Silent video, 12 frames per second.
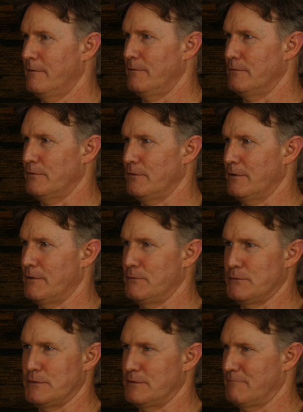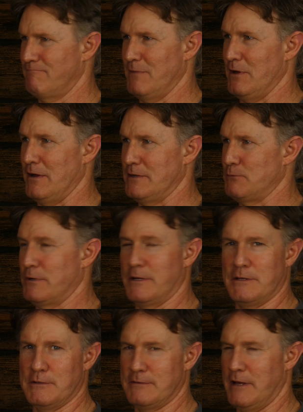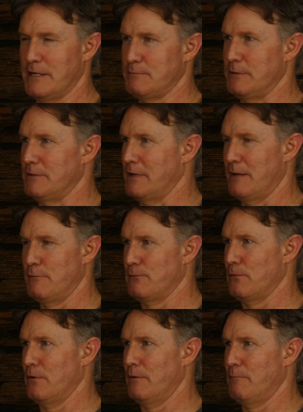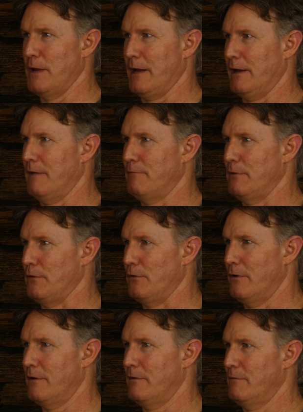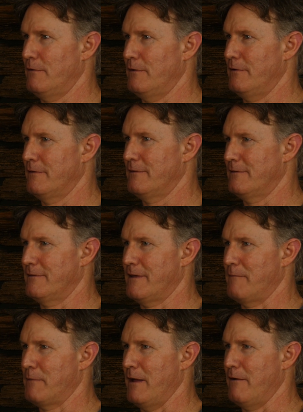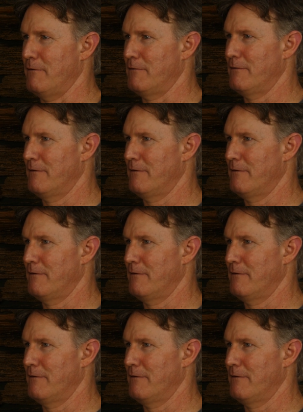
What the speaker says: Seems like he was just, I just want to get this last bit done before I pack it up for the night. Just kept going.